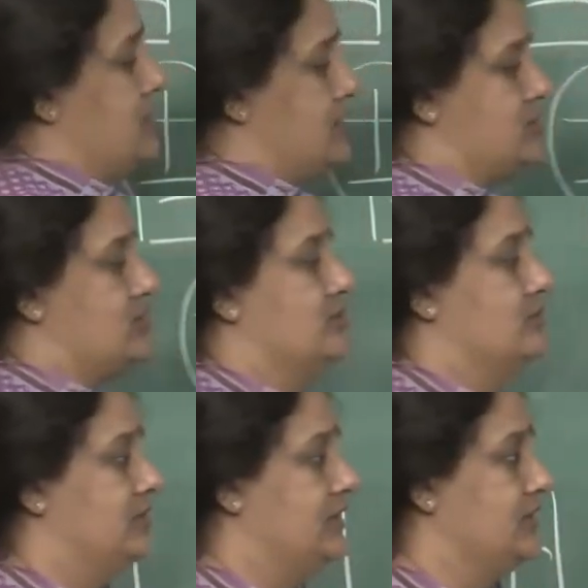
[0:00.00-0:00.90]
nichi
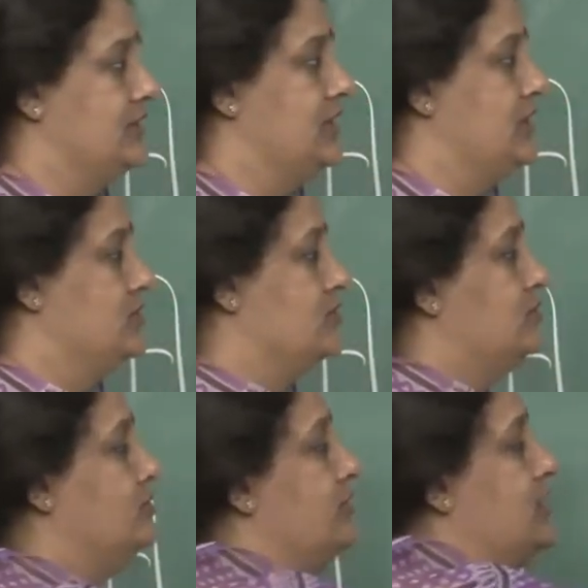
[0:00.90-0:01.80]
over here. So,
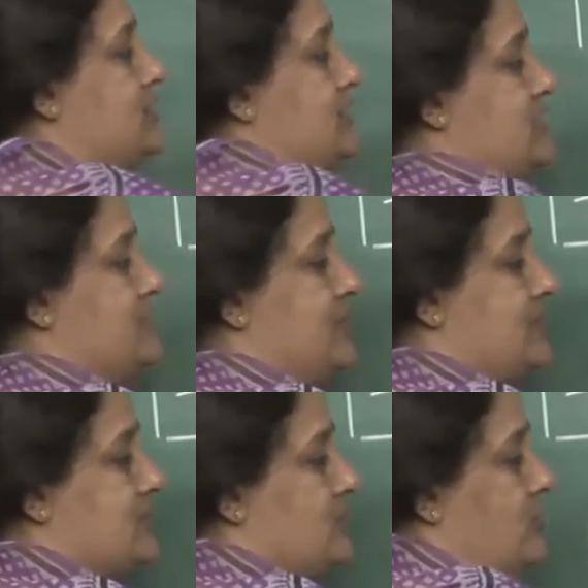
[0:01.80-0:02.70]
two nichis
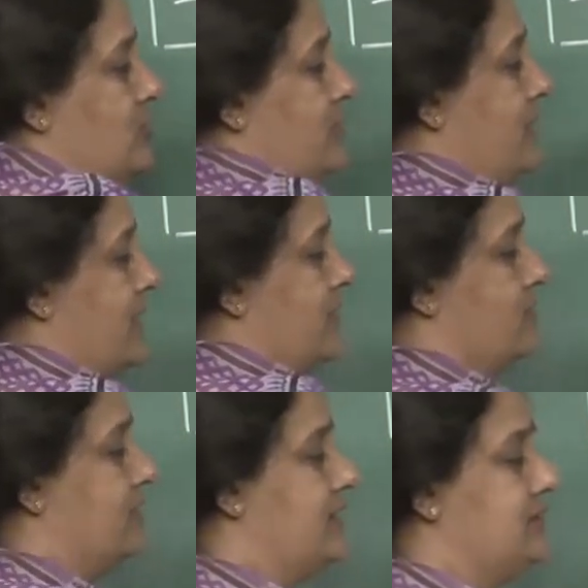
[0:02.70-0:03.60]
plus a doyobi and
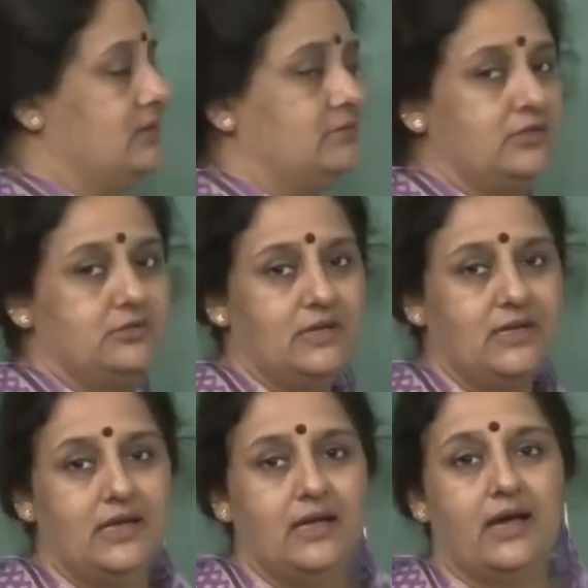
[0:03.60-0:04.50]
you cut it in
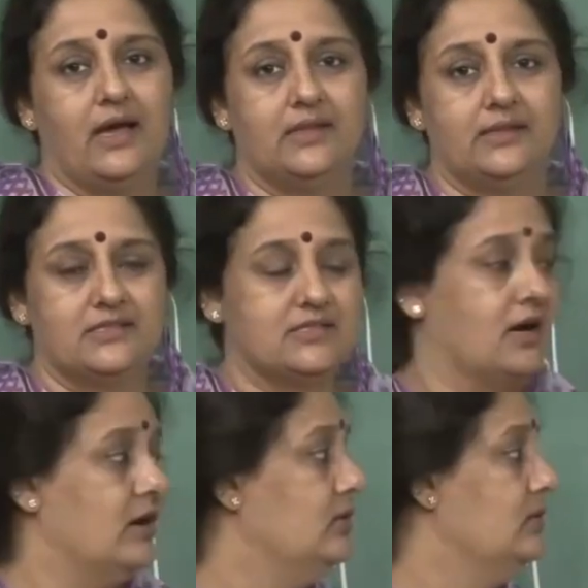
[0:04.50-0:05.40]
between, and that is
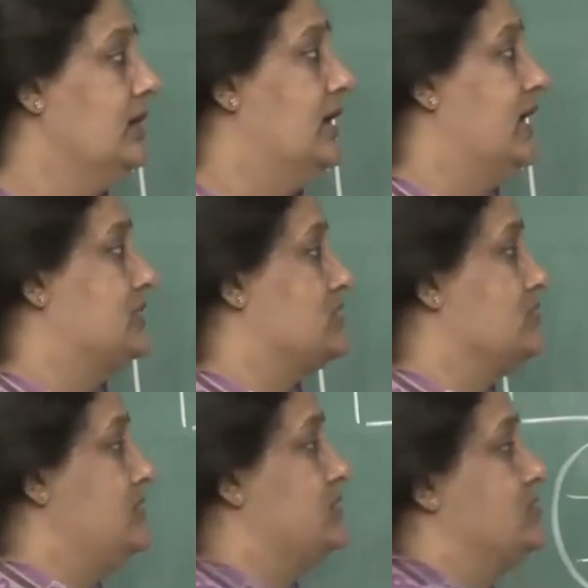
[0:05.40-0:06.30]
how
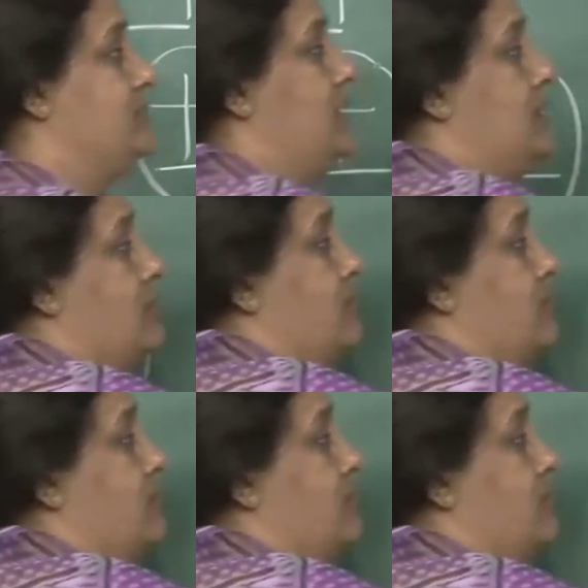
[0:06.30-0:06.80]
atsui is to be